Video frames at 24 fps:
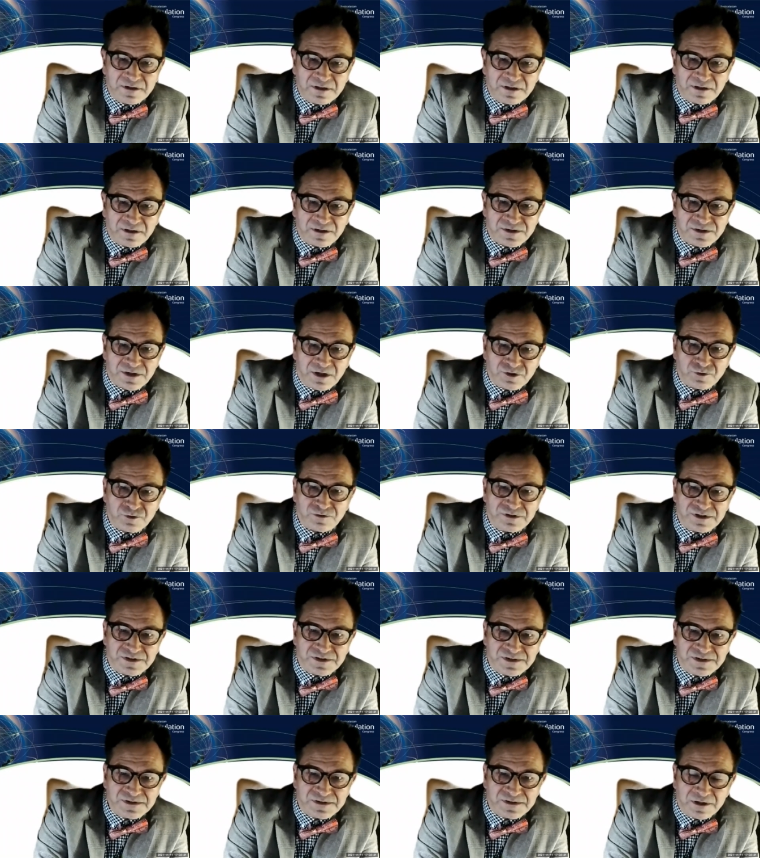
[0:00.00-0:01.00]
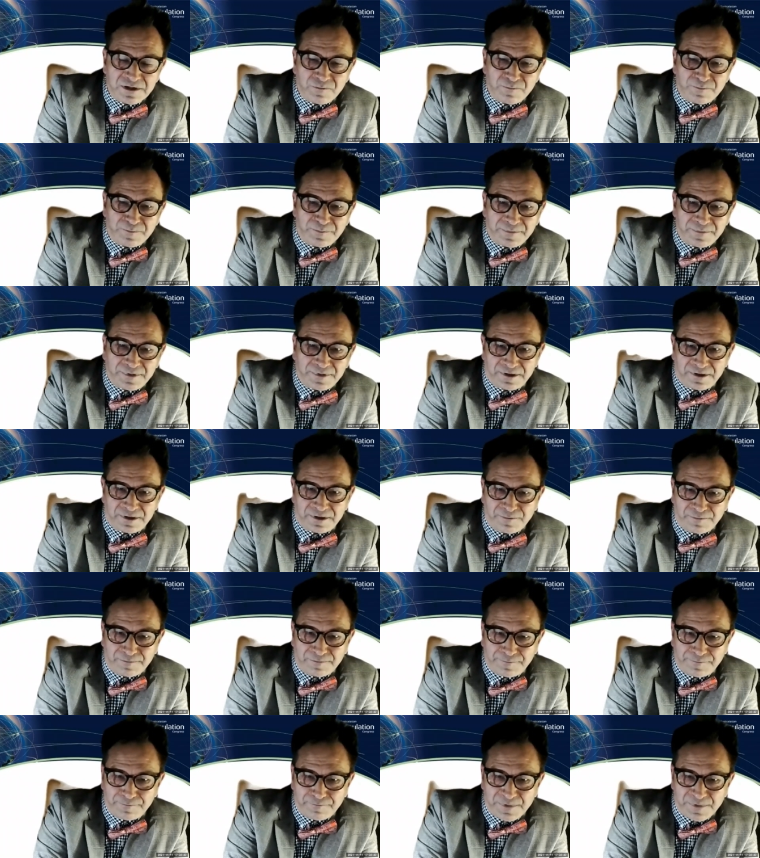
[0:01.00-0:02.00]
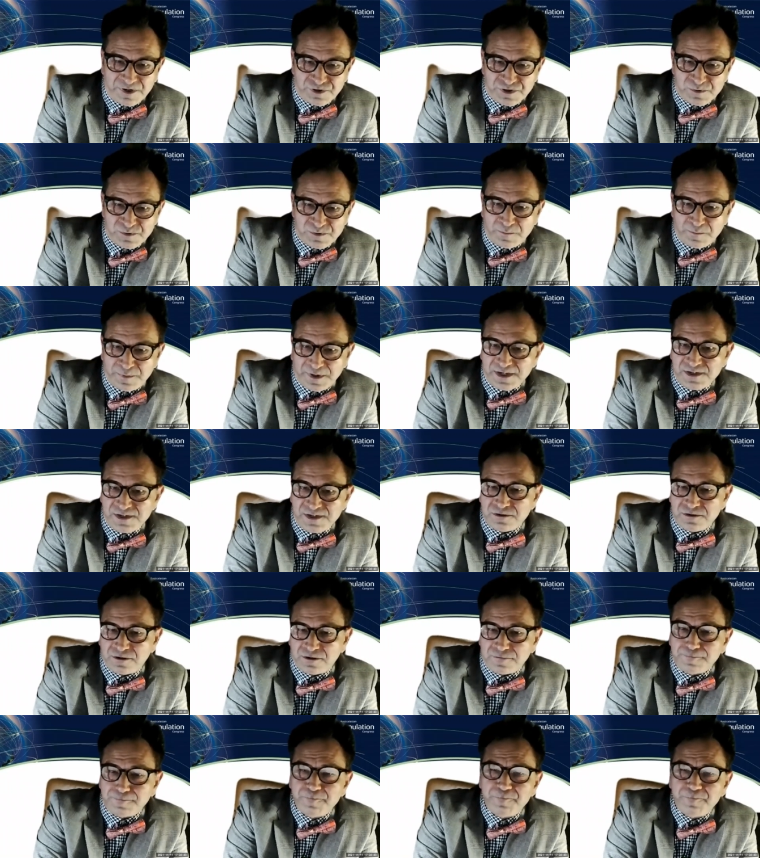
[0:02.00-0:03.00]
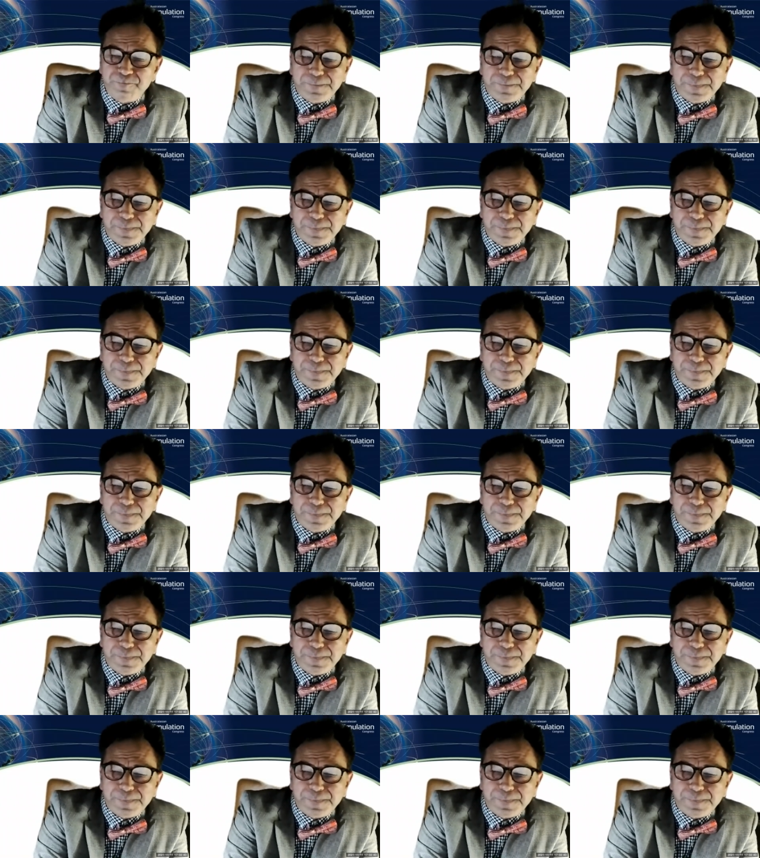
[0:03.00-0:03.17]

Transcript: that social distancing um, measures were based on.